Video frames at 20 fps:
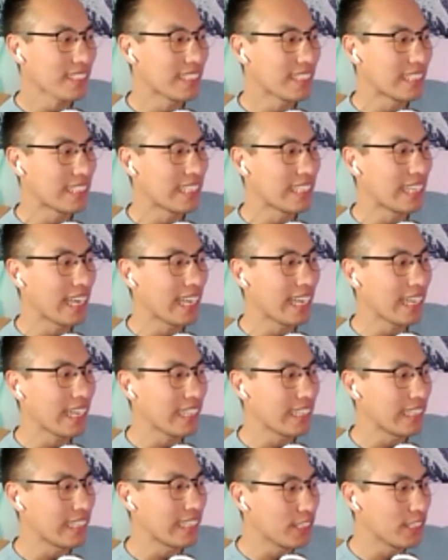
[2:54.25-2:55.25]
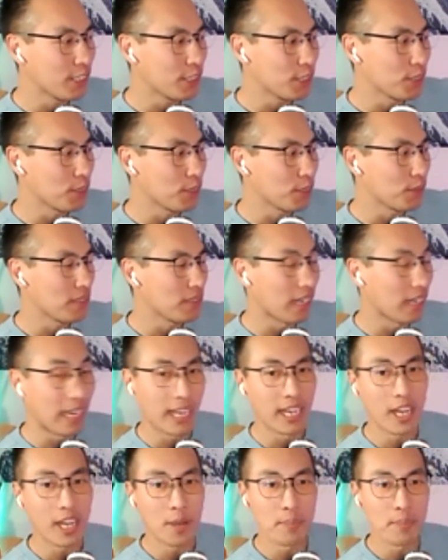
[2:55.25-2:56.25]
getting into
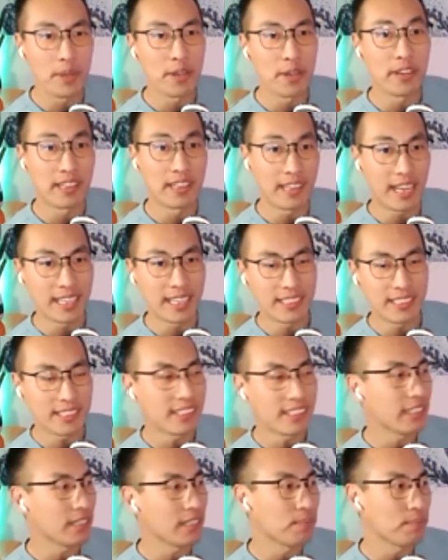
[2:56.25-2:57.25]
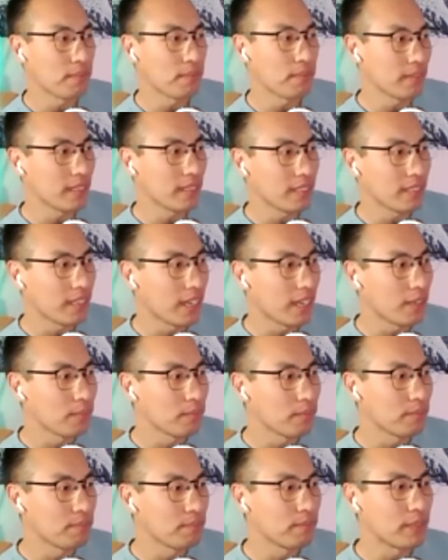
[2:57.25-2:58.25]
I got married last year, and
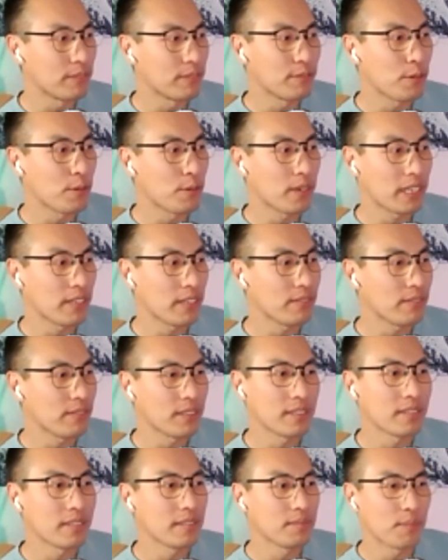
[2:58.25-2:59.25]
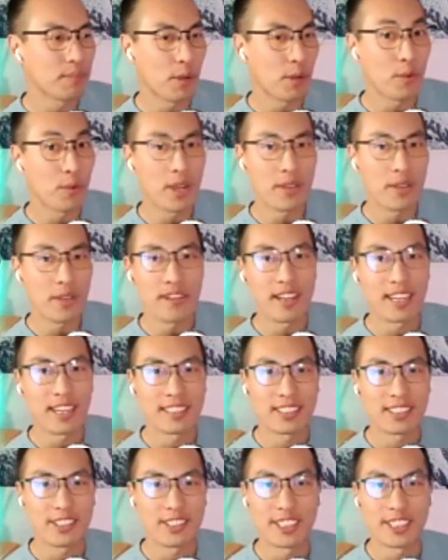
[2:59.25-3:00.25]
before even my wife and I
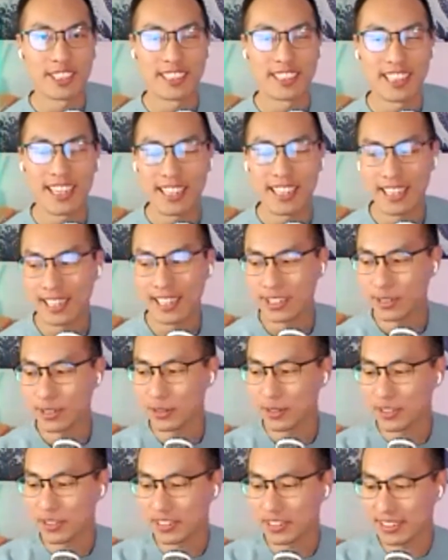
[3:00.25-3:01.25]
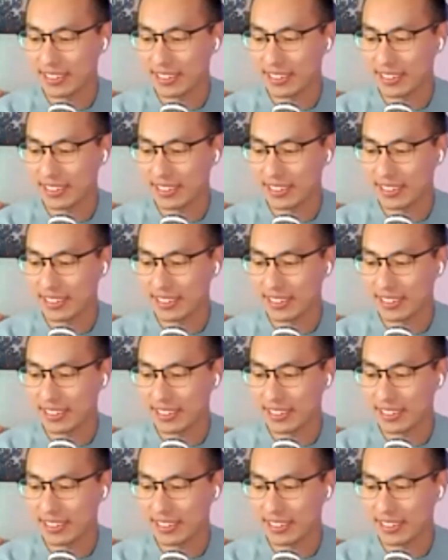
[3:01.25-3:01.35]
started dating, I told her,